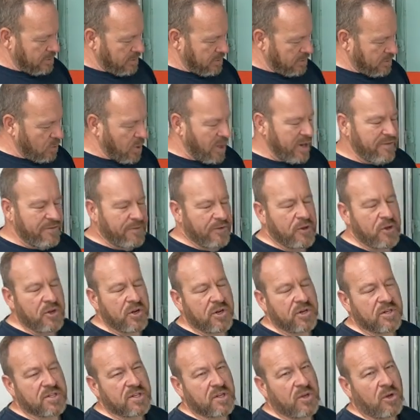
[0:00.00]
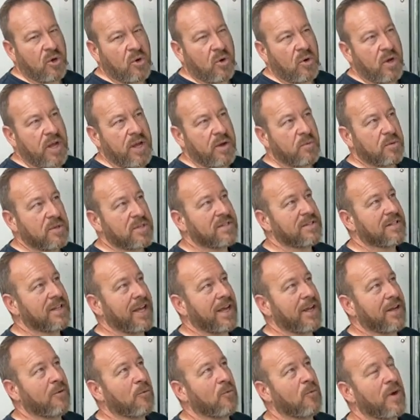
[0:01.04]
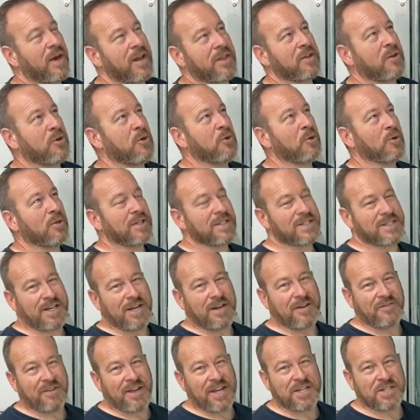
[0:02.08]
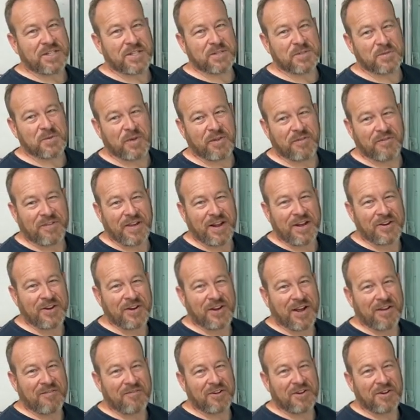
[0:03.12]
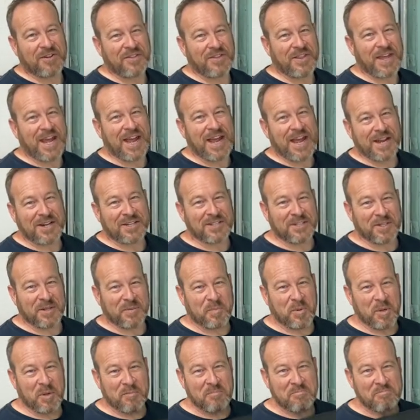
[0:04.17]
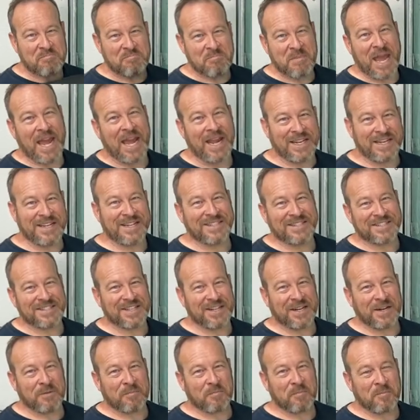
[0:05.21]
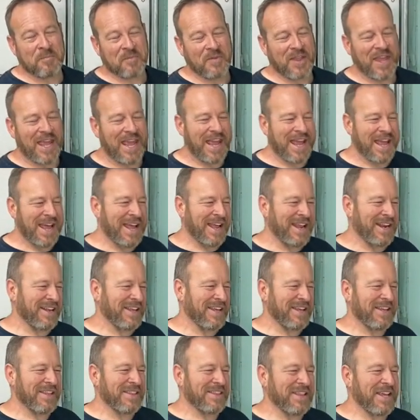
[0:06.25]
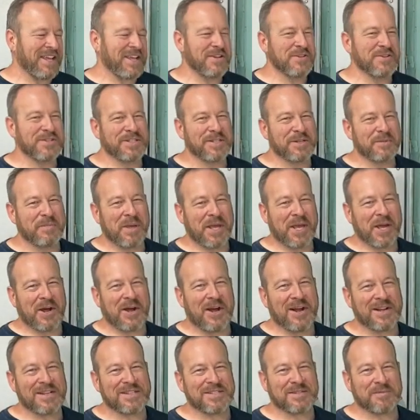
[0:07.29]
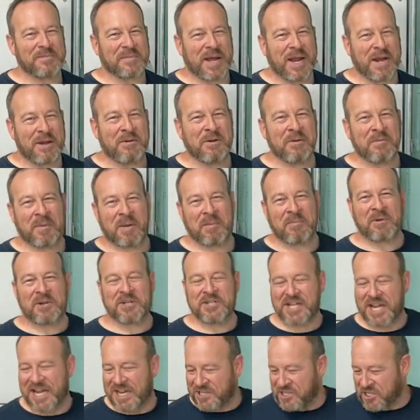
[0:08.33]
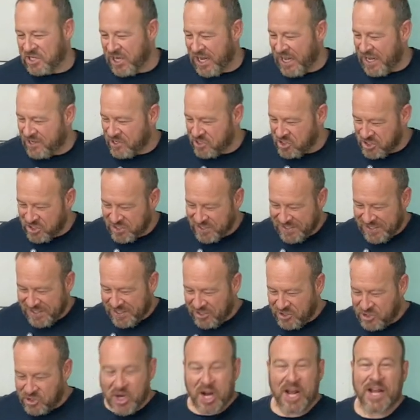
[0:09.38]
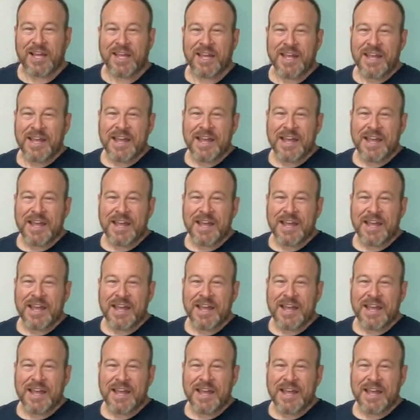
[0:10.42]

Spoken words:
Quite a few years ago, it was like one of the coolest innovations with a Fender cover. They actually put magnets in them, and they used to be awesome. I remember changing engines in a truck,